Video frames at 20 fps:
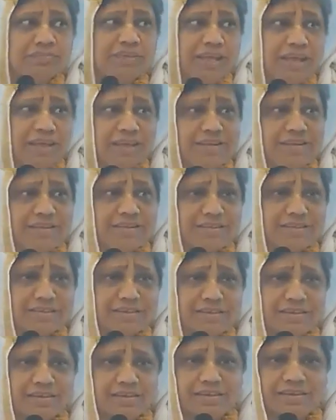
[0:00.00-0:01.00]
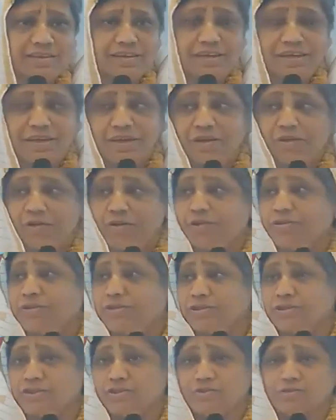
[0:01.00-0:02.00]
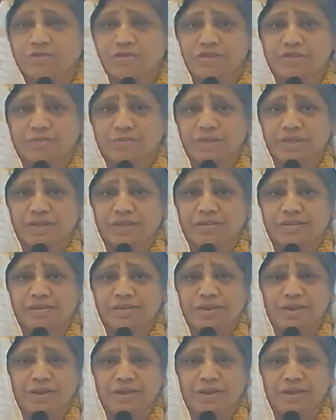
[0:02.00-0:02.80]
And all the students were like,